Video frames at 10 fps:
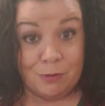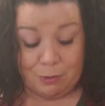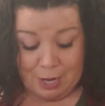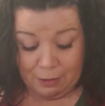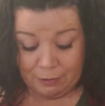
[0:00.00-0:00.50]

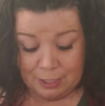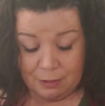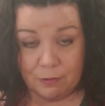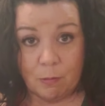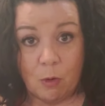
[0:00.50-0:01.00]
so that's
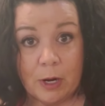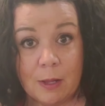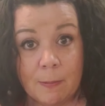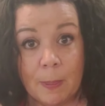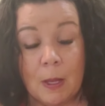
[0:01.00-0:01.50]
getting some
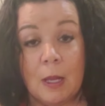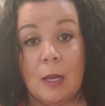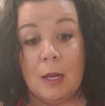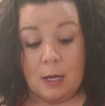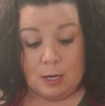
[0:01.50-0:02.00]
oil.
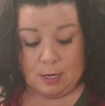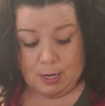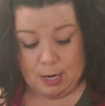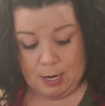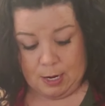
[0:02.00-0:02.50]

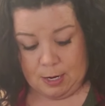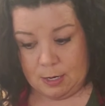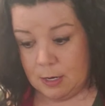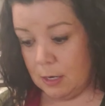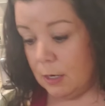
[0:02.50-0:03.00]
And